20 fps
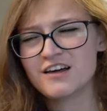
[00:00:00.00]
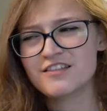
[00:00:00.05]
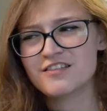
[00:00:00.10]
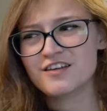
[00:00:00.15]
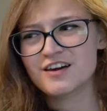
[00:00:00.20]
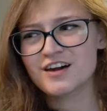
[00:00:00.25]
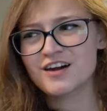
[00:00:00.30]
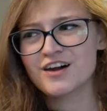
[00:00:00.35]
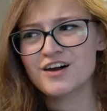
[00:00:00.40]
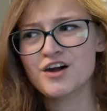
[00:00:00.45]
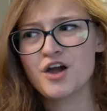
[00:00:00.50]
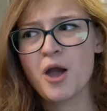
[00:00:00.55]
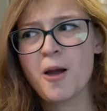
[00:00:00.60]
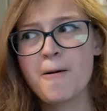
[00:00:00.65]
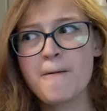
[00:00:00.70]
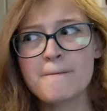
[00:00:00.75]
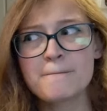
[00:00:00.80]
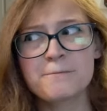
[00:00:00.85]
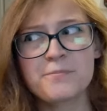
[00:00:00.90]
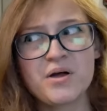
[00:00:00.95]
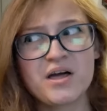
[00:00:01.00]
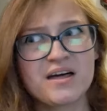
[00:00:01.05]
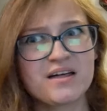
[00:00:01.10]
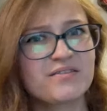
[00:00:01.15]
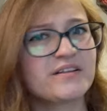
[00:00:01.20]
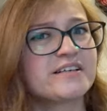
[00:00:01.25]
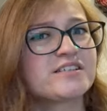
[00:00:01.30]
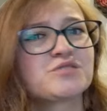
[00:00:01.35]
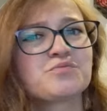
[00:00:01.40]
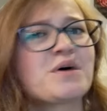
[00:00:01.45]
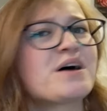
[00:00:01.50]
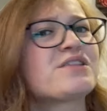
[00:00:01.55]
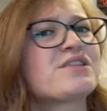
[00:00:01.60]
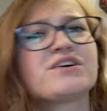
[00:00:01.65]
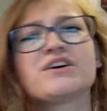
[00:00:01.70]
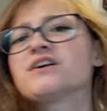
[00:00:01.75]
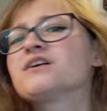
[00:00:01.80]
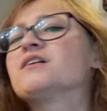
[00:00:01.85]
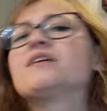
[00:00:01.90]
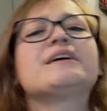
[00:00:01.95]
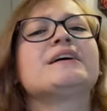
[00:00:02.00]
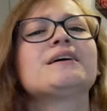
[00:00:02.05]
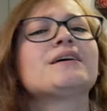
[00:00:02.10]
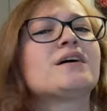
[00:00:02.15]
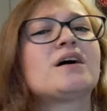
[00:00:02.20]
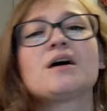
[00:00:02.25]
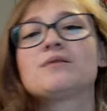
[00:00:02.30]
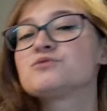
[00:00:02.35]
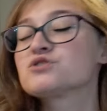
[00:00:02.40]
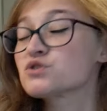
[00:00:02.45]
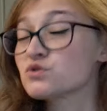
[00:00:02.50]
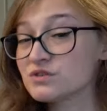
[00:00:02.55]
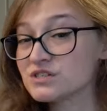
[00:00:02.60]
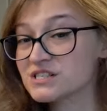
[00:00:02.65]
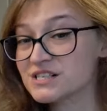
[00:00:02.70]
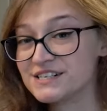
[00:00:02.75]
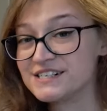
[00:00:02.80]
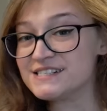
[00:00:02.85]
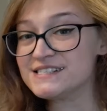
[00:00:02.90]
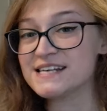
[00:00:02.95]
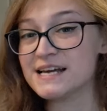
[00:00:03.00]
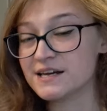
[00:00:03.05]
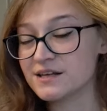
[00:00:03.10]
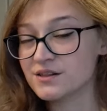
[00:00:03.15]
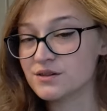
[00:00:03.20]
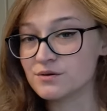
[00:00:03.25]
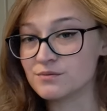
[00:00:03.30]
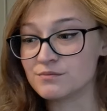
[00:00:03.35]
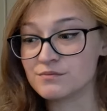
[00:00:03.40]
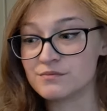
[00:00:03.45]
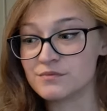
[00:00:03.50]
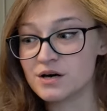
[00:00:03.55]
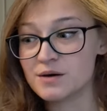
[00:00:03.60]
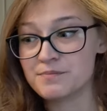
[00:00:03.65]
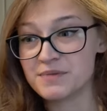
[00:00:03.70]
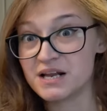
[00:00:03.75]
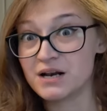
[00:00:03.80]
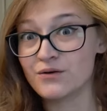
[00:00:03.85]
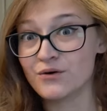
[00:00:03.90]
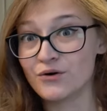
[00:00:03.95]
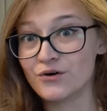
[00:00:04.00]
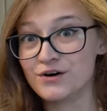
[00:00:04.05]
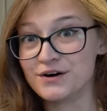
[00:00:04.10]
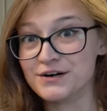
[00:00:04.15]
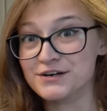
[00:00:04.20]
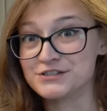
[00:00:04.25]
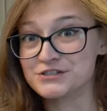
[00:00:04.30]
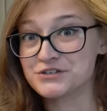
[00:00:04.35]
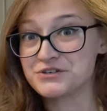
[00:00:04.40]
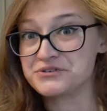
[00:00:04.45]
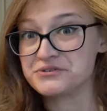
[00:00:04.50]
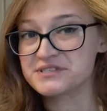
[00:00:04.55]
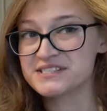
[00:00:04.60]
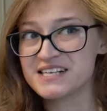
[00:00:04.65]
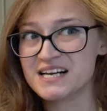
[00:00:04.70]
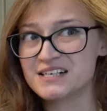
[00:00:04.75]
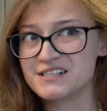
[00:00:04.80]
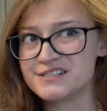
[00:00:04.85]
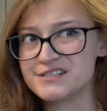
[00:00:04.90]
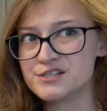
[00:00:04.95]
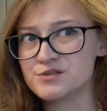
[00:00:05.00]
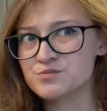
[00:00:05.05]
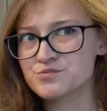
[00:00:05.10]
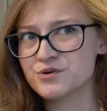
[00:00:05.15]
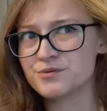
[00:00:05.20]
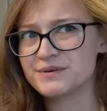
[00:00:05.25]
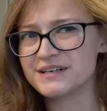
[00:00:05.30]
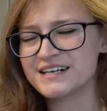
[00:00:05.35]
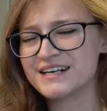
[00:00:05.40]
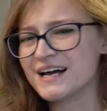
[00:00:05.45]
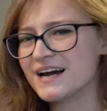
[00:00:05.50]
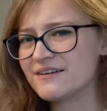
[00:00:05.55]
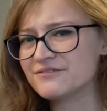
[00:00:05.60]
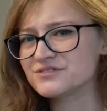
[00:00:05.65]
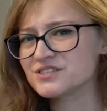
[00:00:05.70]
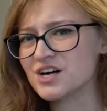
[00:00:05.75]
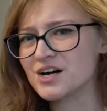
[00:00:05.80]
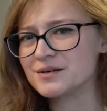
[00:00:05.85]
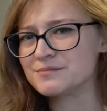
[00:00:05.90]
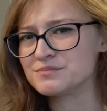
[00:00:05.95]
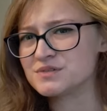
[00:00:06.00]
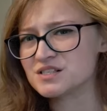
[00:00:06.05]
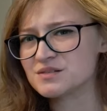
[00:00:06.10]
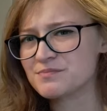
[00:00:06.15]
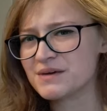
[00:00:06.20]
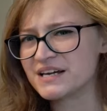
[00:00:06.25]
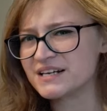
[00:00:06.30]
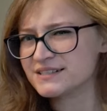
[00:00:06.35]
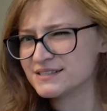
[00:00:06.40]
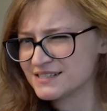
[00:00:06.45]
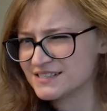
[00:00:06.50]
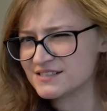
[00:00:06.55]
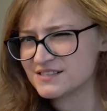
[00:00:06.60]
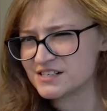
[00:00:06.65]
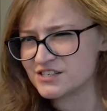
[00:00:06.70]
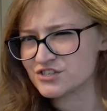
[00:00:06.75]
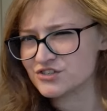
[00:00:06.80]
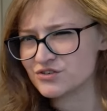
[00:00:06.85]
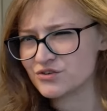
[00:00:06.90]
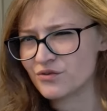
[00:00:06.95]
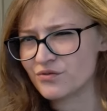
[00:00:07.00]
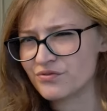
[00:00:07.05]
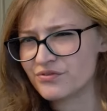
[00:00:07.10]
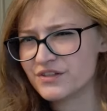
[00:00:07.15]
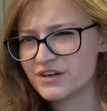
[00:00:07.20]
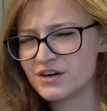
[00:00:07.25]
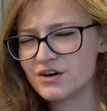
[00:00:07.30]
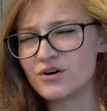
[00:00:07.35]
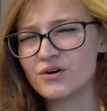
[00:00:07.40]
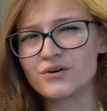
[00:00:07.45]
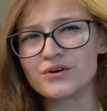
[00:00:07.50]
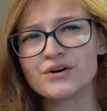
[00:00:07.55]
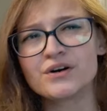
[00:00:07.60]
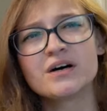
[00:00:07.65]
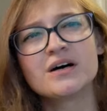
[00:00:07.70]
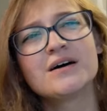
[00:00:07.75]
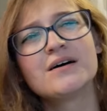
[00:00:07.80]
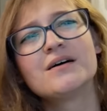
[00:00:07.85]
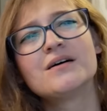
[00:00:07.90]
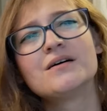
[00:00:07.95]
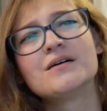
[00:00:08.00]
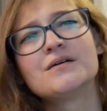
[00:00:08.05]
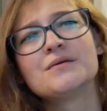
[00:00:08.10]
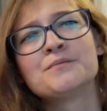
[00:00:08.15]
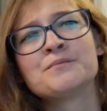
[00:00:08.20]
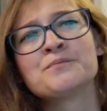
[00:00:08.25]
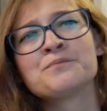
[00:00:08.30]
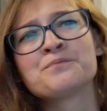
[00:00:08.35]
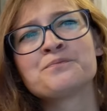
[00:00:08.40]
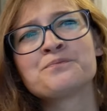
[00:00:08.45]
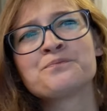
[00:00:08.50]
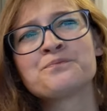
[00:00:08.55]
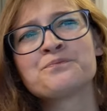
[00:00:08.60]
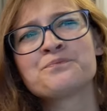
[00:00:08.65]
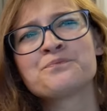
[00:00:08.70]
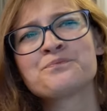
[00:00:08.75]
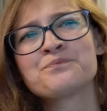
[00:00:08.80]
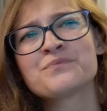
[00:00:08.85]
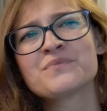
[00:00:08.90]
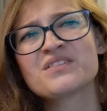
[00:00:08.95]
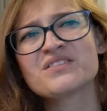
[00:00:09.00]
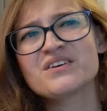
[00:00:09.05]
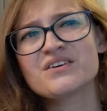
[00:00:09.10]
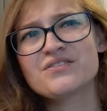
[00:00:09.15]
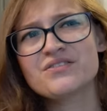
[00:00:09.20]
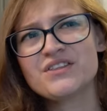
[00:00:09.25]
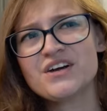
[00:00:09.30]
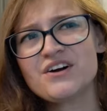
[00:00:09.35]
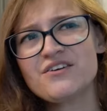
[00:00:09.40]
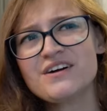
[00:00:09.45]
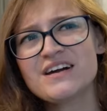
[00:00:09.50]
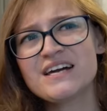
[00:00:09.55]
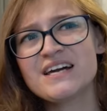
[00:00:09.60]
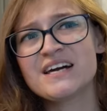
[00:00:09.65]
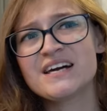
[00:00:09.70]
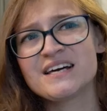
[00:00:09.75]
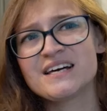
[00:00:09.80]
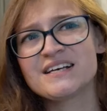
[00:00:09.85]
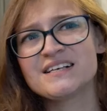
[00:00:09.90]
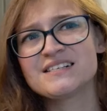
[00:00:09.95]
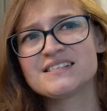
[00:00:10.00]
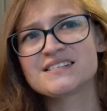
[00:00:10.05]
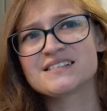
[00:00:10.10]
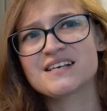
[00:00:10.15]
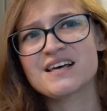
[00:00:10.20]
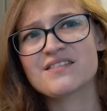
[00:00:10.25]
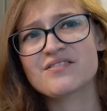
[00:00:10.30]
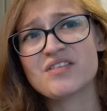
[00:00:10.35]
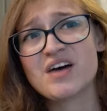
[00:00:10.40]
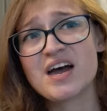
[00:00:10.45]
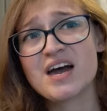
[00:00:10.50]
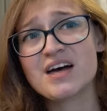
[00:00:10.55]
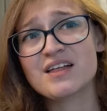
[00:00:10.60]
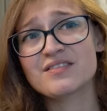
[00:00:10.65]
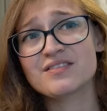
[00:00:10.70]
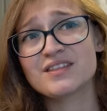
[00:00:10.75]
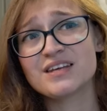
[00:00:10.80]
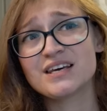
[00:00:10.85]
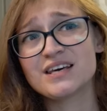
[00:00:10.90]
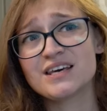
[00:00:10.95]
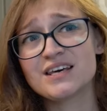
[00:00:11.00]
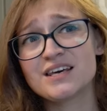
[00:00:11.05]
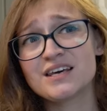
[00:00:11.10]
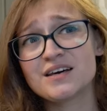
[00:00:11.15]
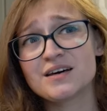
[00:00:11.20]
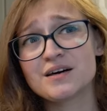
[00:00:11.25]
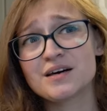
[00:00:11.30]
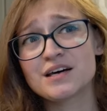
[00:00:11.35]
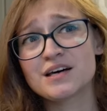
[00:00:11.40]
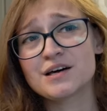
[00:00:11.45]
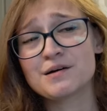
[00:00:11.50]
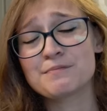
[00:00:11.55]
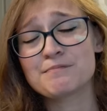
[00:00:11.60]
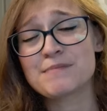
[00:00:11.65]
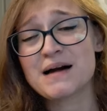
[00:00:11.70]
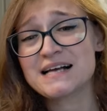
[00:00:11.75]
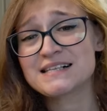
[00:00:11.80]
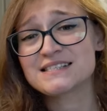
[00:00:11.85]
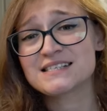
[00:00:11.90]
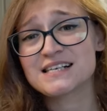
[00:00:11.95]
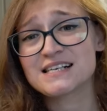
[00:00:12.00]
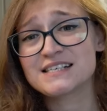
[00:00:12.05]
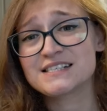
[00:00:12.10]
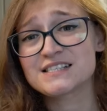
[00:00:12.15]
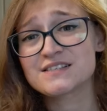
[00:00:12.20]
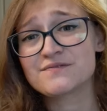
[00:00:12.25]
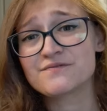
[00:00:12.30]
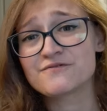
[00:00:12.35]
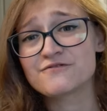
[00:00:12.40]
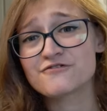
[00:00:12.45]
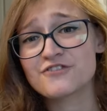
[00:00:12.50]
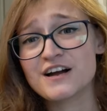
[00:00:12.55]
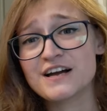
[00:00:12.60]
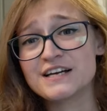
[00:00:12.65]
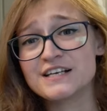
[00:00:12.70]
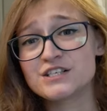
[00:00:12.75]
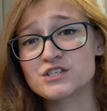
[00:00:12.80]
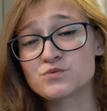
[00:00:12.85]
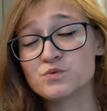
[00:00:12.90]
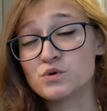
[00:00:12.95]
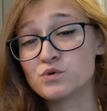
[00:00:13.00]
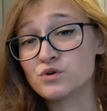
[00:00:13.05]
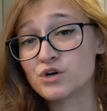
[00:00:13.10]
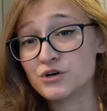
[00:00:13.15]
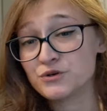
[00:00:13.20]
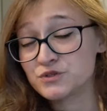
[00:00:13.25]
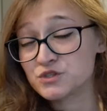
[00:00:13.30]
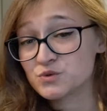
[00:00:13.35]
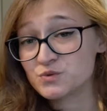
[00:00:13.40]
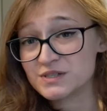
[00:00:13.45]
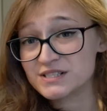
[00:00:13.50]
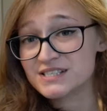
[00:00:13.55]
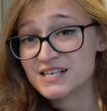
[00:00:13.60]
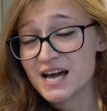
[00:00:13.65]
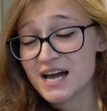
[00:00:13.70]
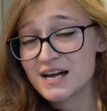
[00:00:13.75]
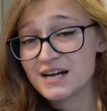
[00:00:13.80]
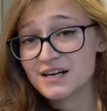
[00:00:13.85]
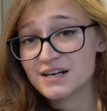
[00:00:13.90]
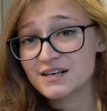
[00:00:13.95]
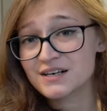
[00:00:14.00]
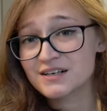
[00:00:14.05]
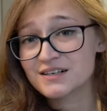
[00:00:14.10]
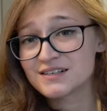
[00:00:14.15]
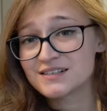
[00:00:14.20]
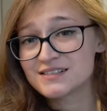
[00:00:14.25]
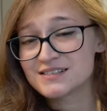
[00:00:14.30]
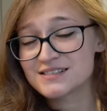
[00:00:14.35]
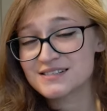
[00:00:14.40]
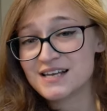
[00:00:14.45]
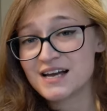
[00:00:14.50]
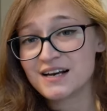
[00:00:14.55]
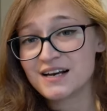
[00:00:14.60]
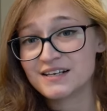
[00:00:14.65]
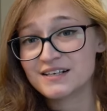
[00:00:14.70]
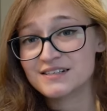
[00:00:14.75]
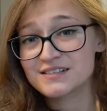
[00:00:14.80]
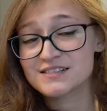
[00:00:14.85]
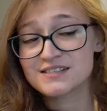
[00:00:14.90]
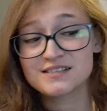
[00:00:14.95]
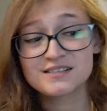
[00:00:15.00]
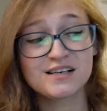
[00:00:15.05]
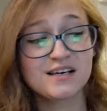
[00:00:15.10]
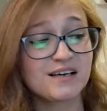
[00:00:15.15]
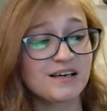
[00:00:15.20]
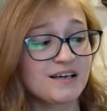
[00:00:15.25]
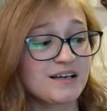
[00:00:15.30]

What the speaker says: I think, but in this weather, I'm sure it's going to take them a bit longer, so Stannis is probably going to have time to make a decision on Theon. The theory is that the Manderleys and Freys will go to attack Stannis.